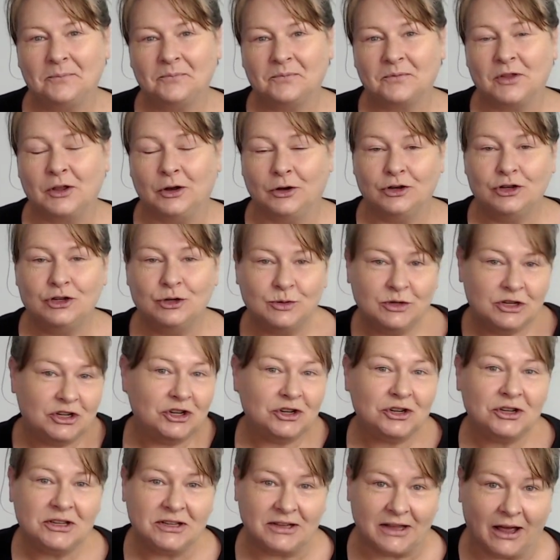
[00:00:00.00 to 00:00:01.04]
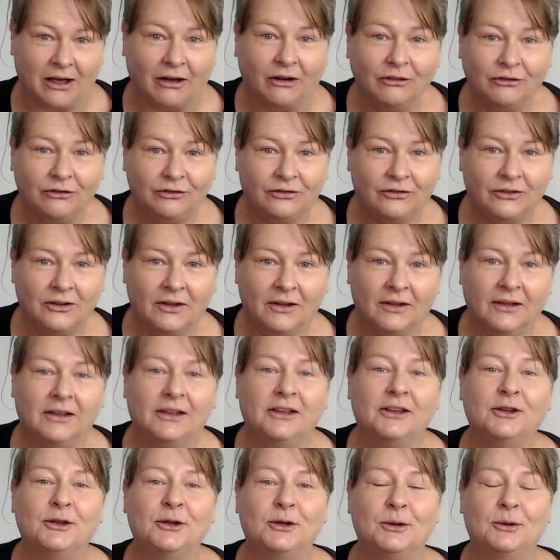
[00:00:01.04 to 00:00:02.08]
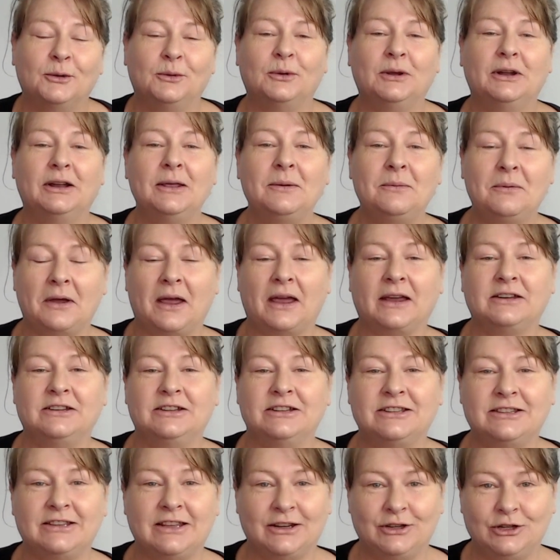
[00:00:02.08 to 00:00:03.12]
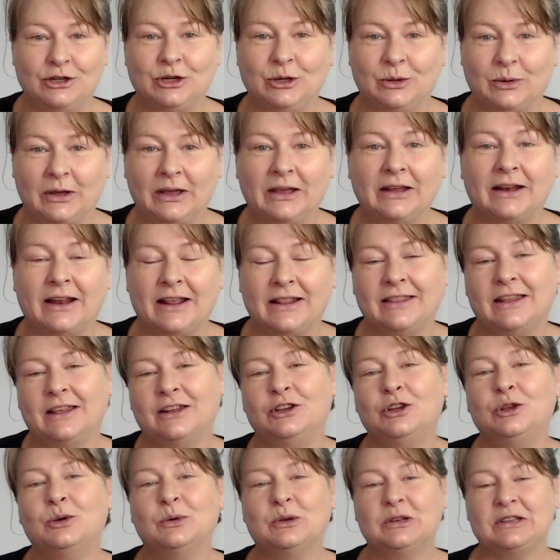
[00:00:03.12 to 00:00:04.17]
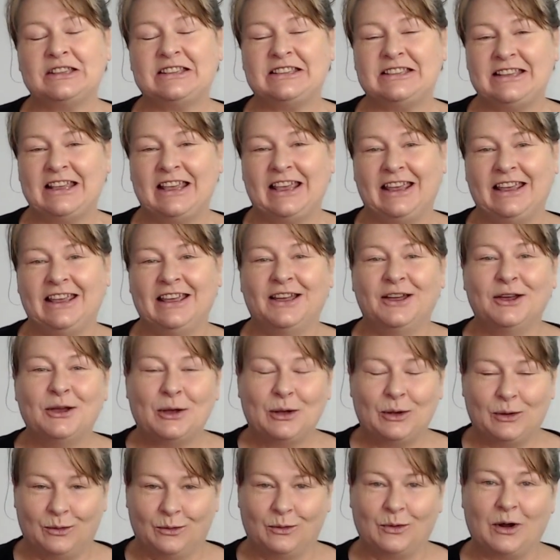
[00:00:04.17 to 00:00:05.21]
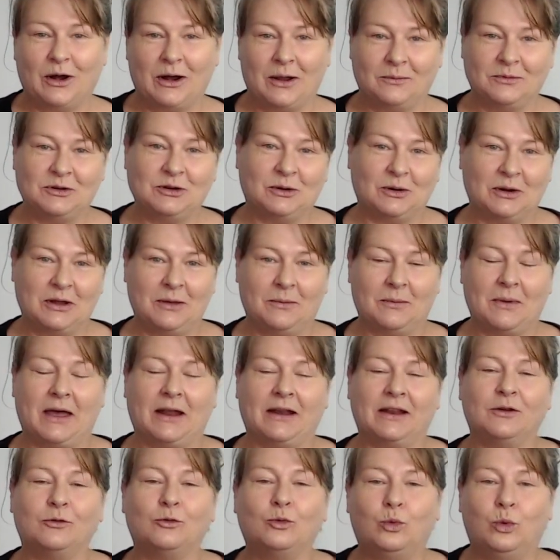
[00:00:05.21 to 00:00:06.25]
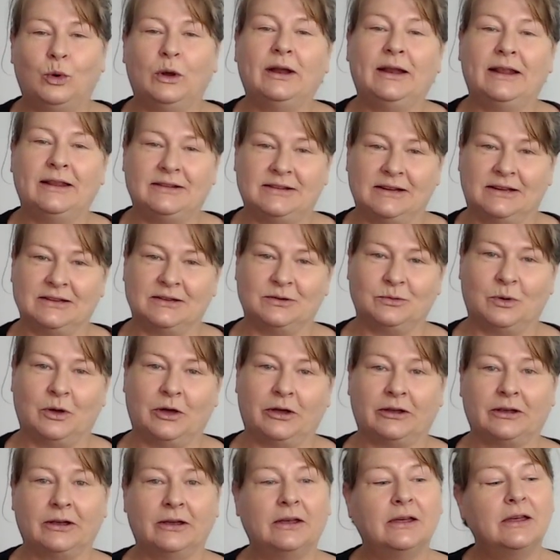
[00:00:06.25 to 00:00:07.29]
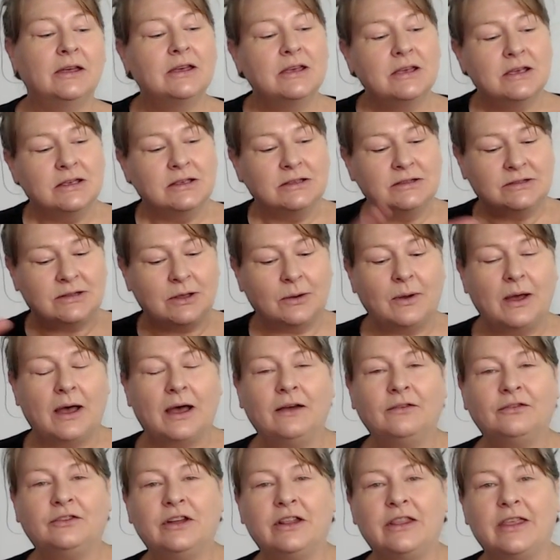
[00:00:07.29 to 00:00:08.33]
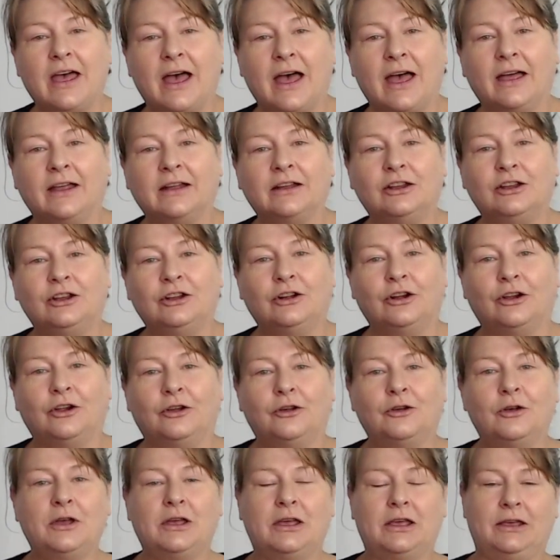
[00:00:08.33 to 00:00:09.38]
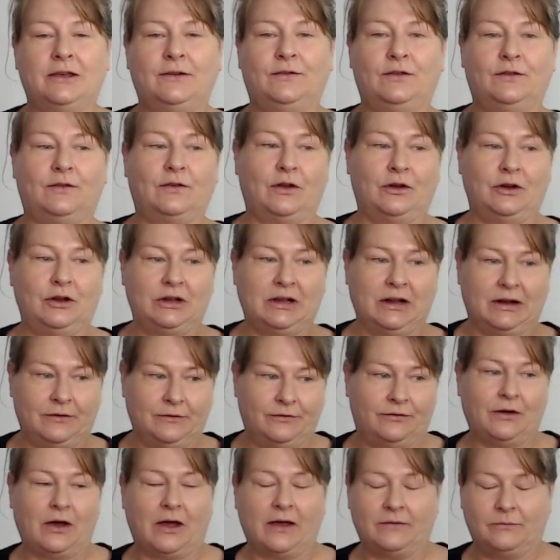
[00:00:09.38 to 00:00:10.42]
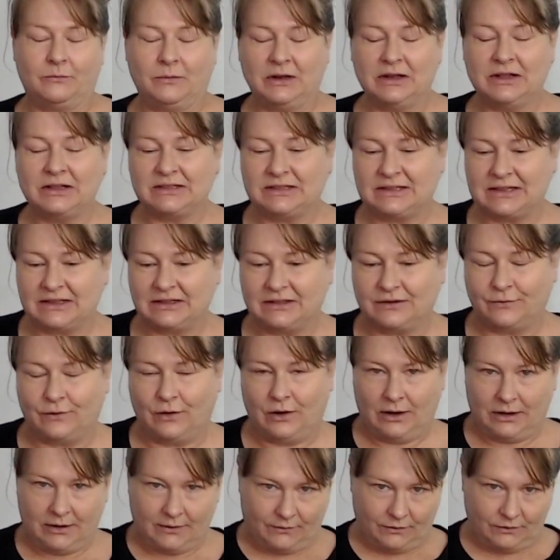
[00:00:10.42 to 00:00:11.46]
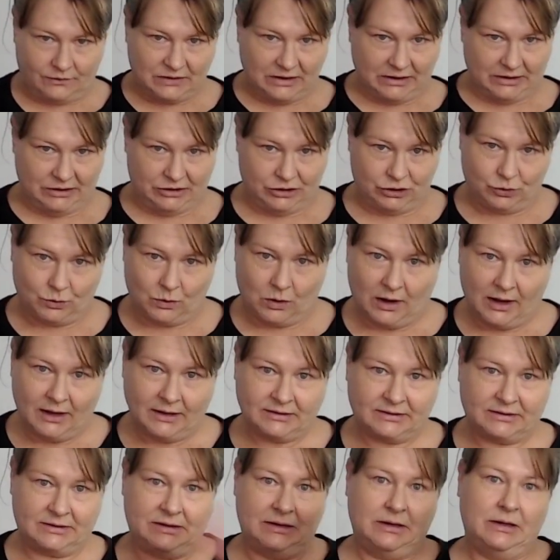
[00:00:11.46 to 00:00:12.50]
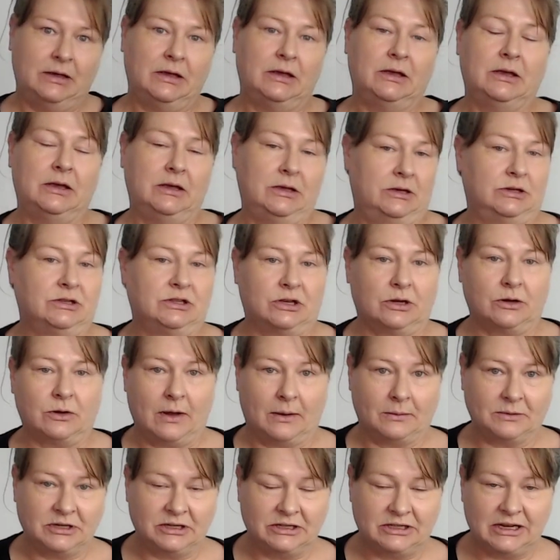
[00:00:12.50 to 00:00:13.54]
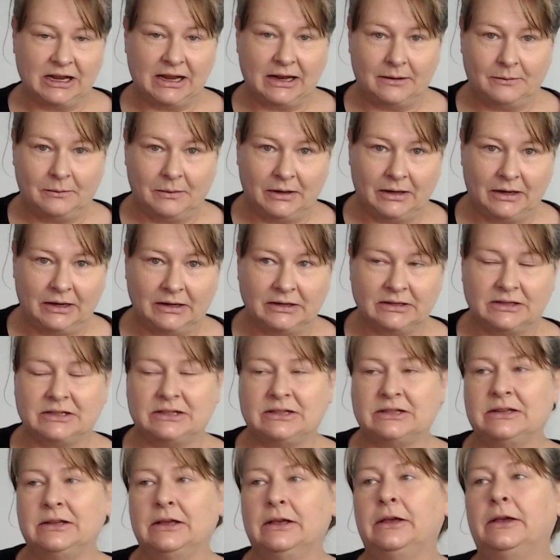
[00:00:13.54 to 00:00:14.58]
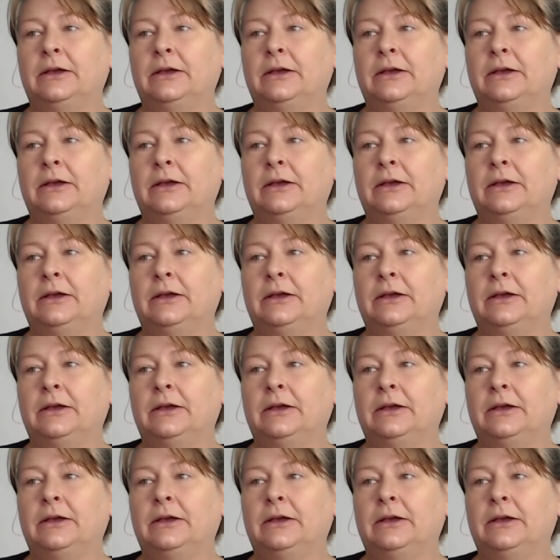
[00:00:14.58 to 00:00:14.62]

you know, do it yourself. Really practice and do it, and then you will see what I'm talking about. It really does work. So after that, you know, if you've only done 5 minutes, that's fine. If you've done it twice, so you're up to 10 minutes,